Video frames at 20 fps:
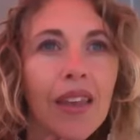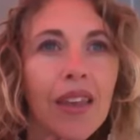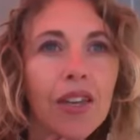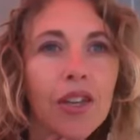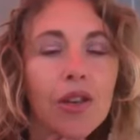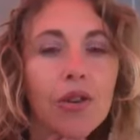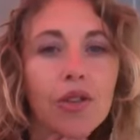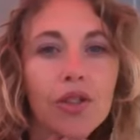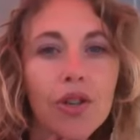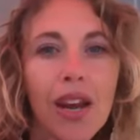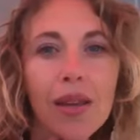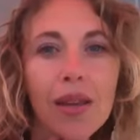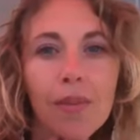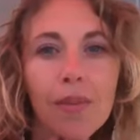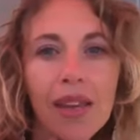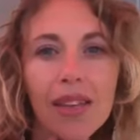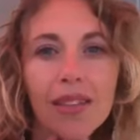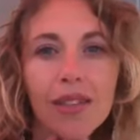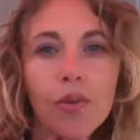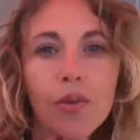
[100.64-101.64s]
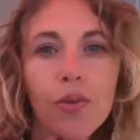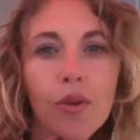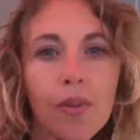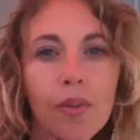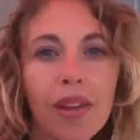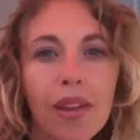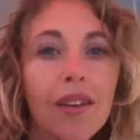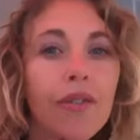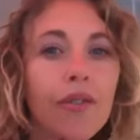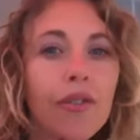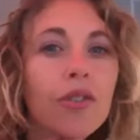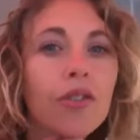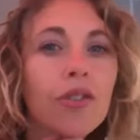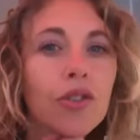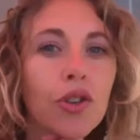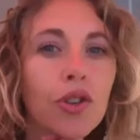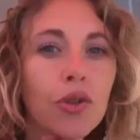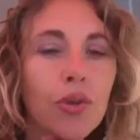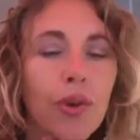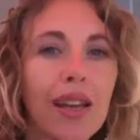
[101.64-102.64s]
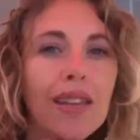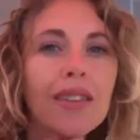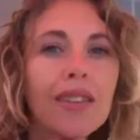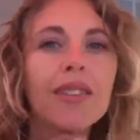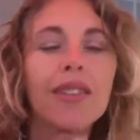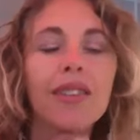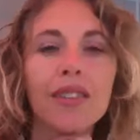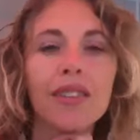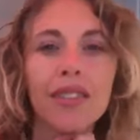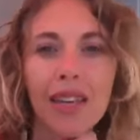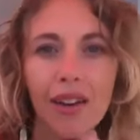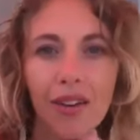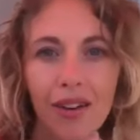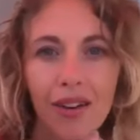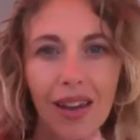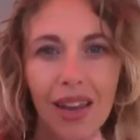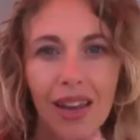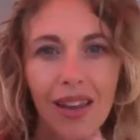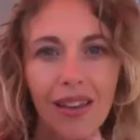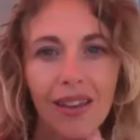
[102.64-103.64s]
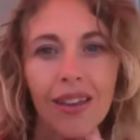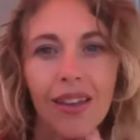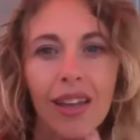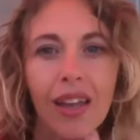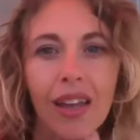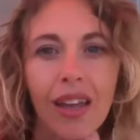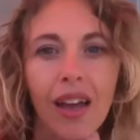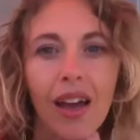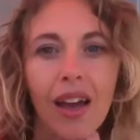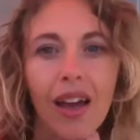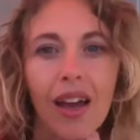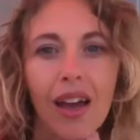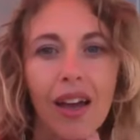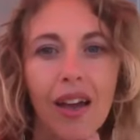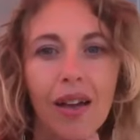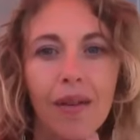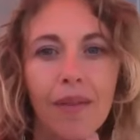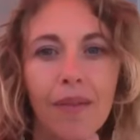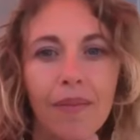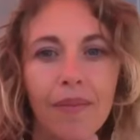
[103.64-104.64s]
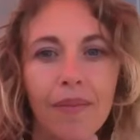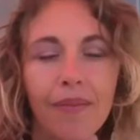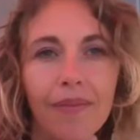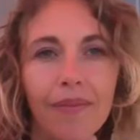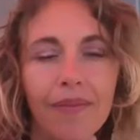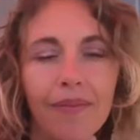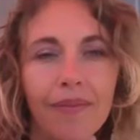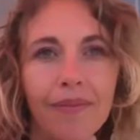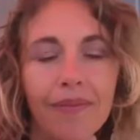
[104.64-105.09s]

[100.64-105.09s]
you strike me as a woman of great sincerity, and